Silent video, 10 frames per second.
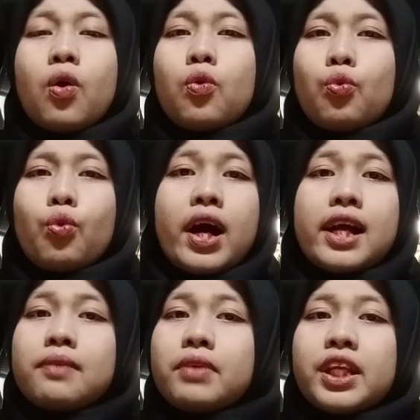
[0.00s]
while
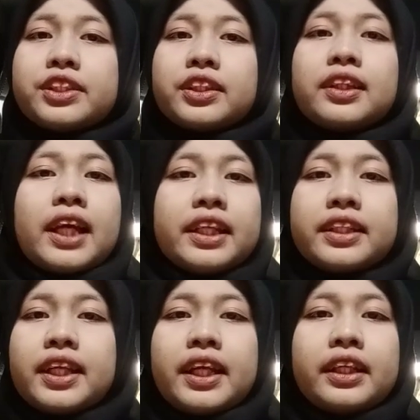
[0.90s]
managing
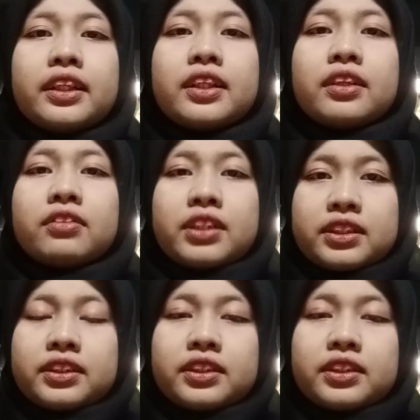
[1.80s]
lending risk.